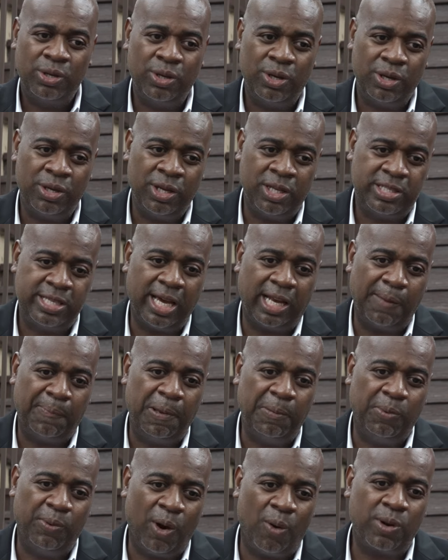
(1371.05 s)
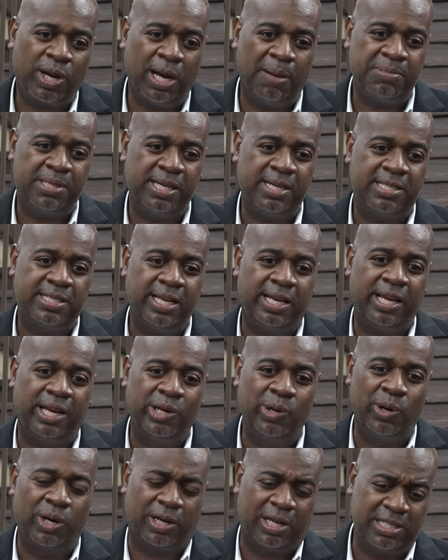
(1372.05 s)
you, you're telling people don't come to the city
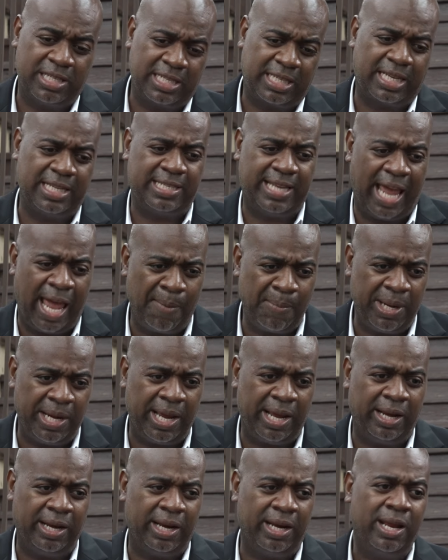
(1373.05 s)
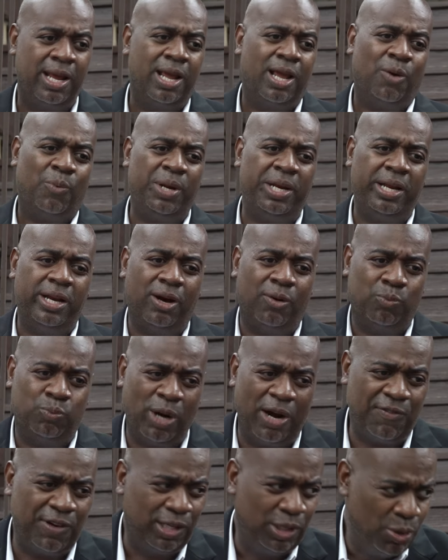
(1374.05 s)
of Newark because it's contaminated and we need a
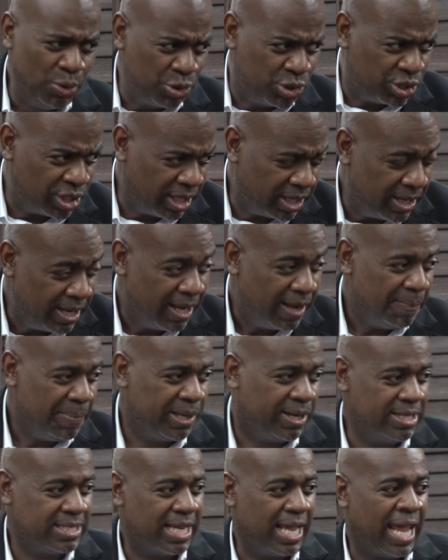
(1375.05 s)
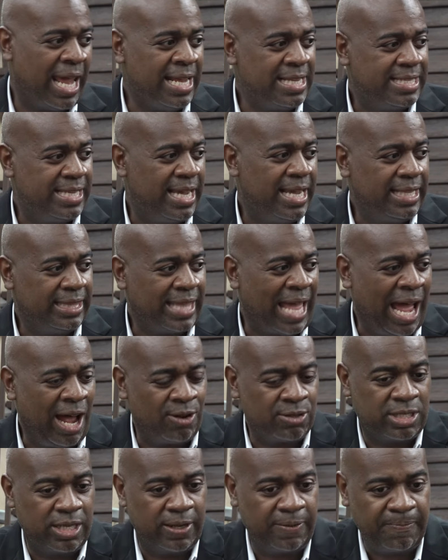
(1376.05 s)
revolution because of
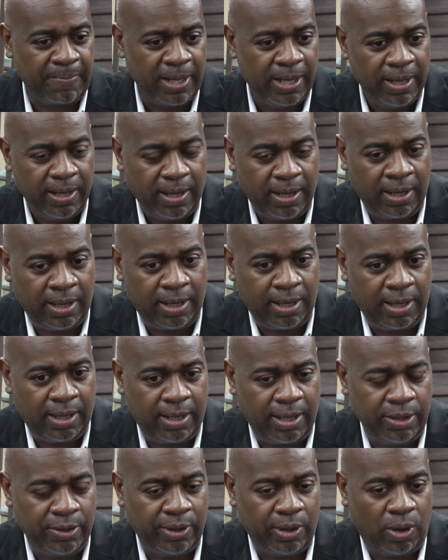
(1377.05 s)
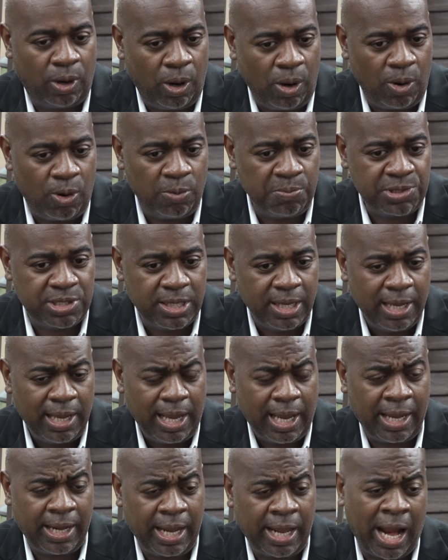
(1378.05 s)
18,000, uh, you know, homes.
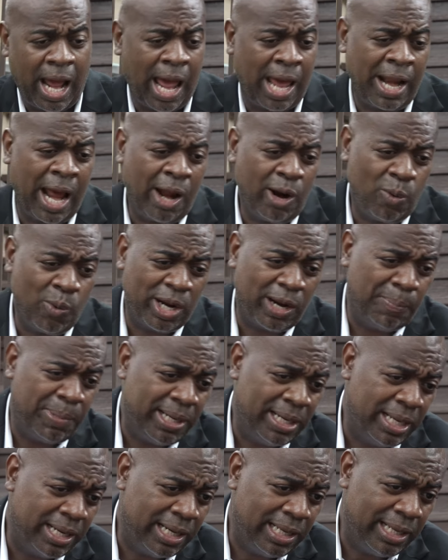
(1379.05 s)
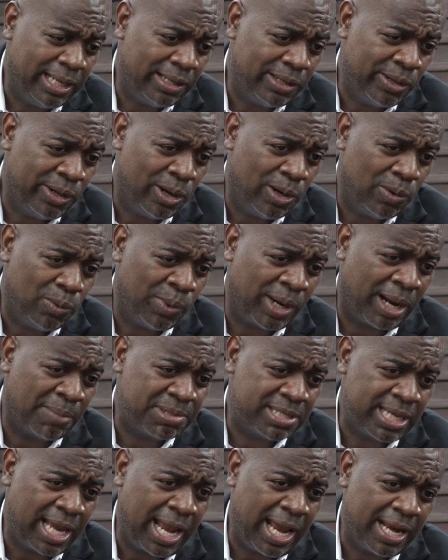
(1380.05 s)
And, and, I, and I don't want to belittle it. You know, what
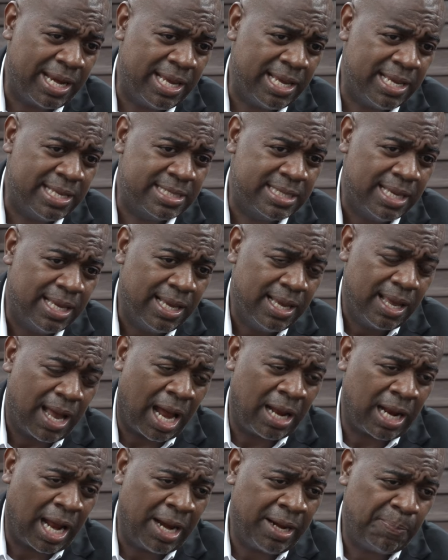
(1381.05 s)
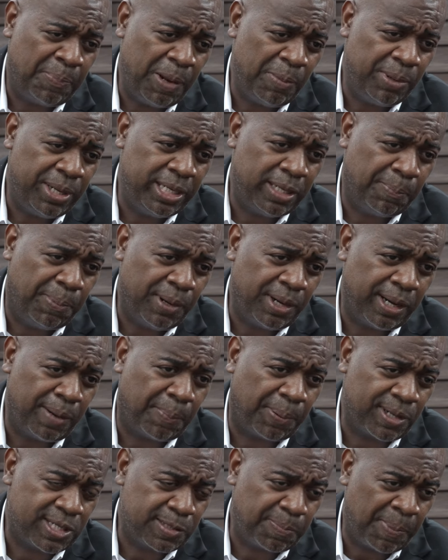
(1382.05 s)
I'm saying is I, I, people need to put it
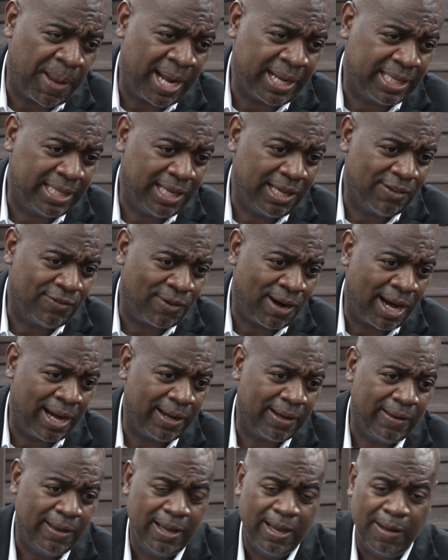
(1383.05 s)
in perspective, right?